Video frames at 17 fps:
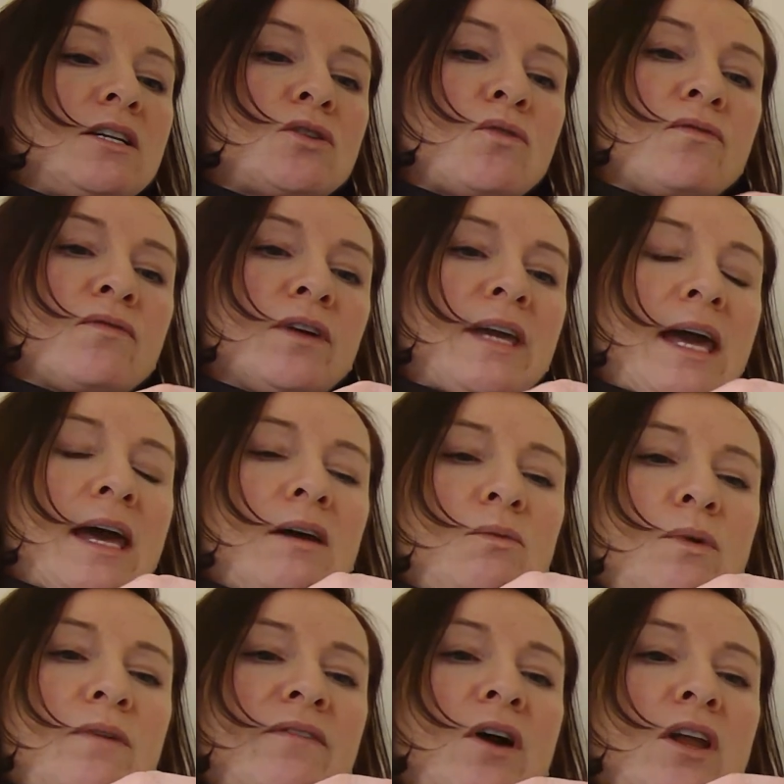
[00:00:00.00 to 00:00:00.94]
don't
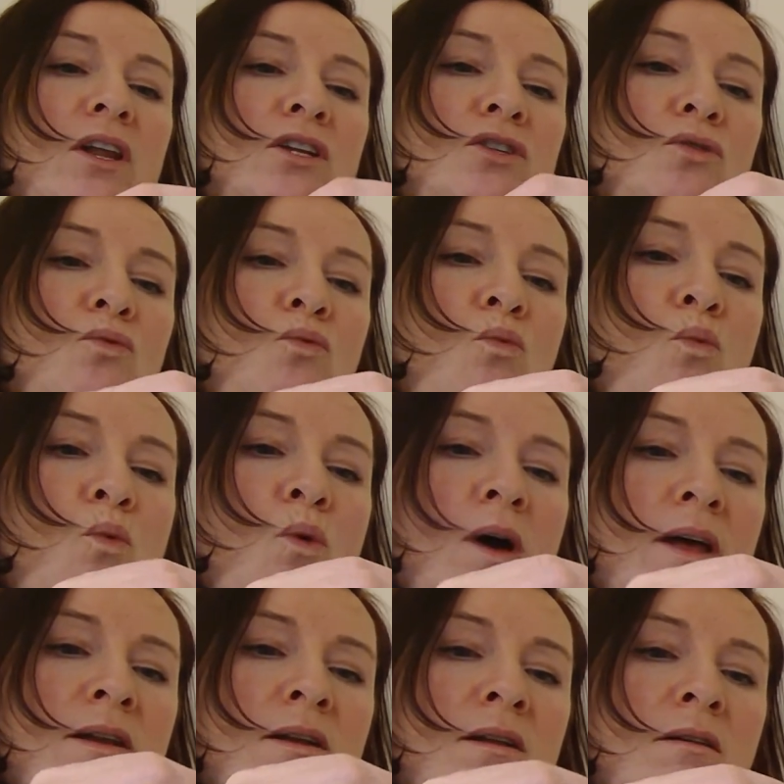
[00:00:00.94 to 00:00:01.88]
forget, we've got to do
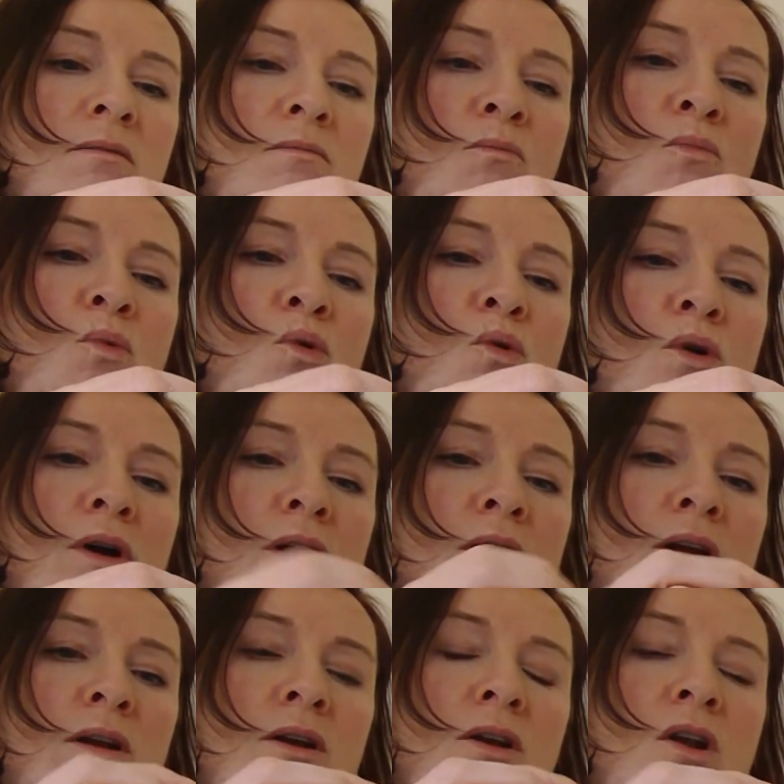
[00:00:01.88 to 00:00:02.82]
one
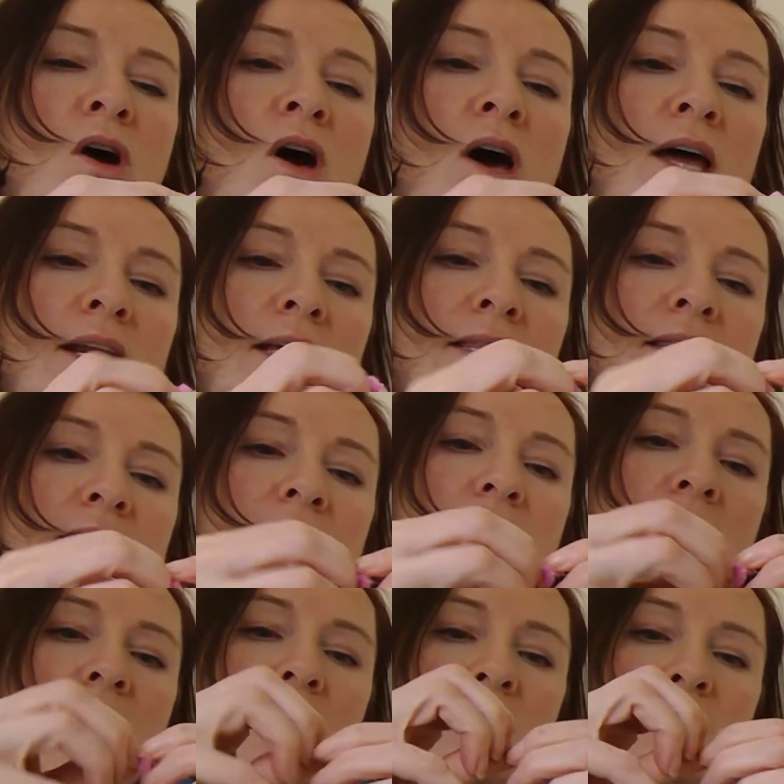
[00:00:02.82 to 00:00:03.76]
more knot at
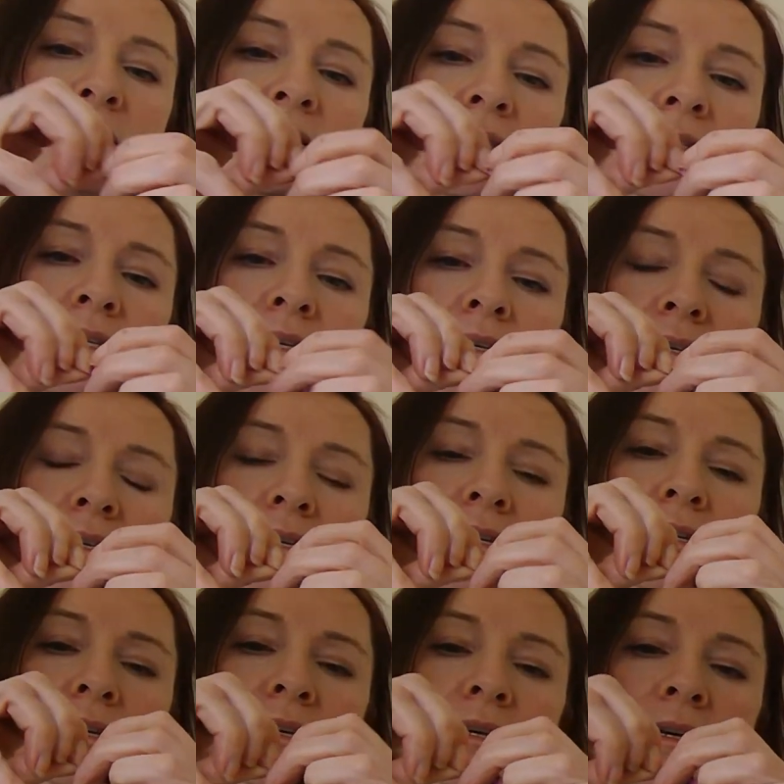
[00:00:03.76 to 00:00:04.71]
the end.
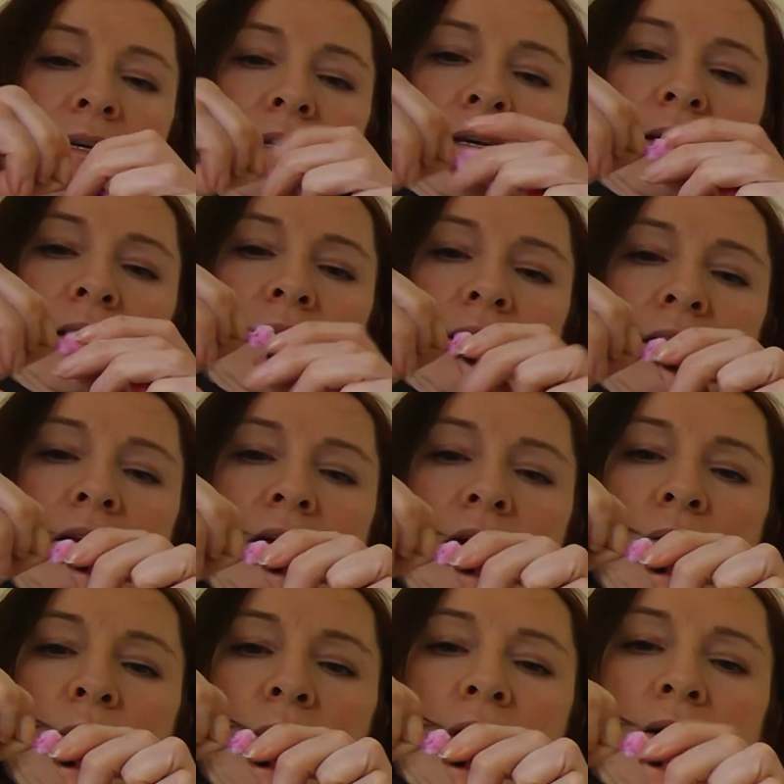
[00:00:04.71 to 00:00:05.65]

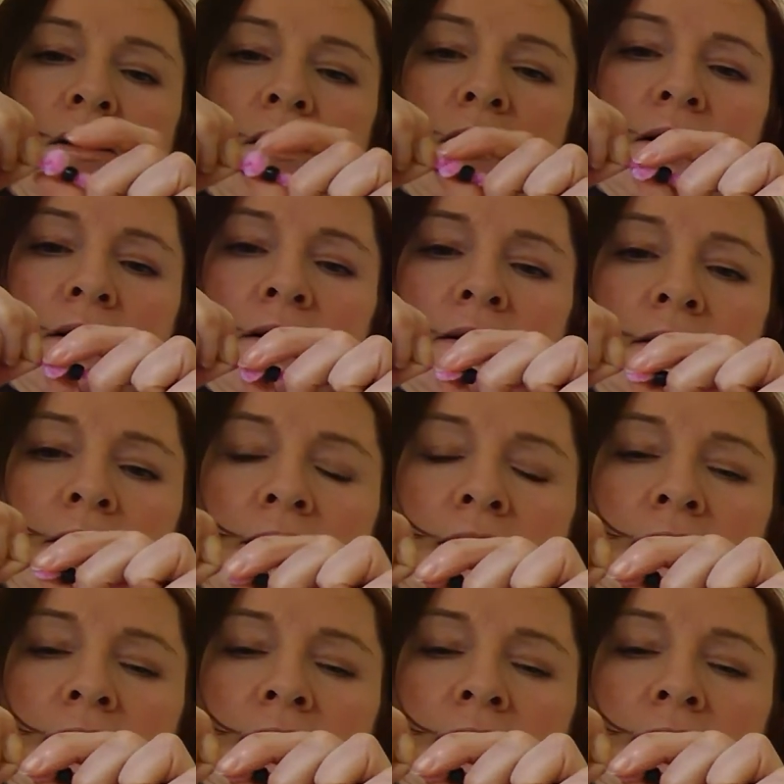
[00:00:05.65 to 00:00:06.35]
There we are.